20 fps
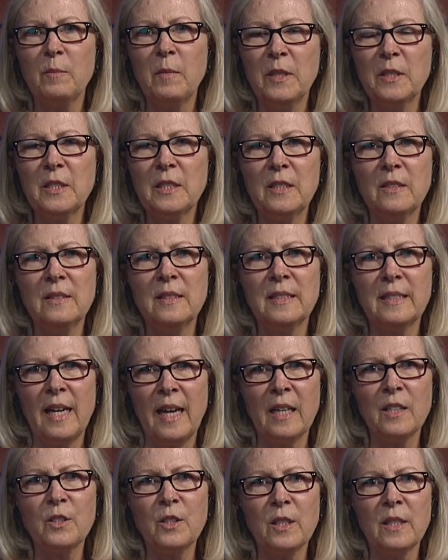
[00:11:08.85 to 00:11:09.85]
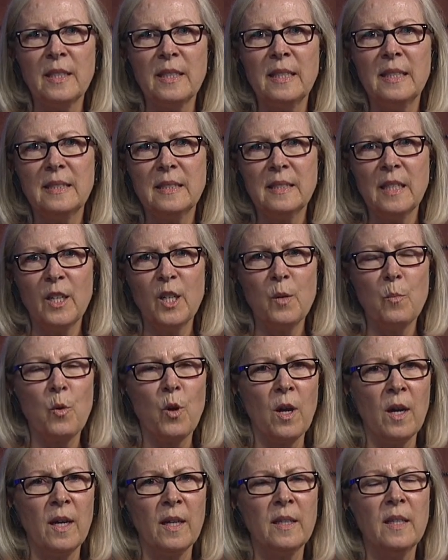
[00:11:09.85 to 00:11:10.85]
most students actually study
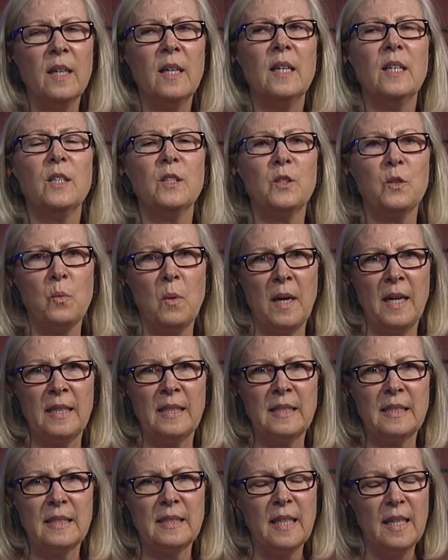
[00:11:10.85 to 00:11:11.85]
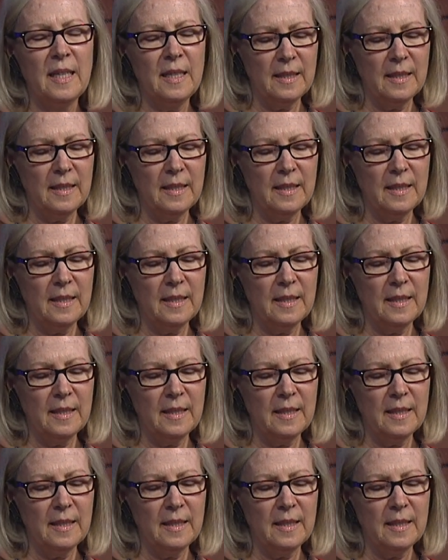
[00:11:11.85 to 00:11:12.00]
abroad twice.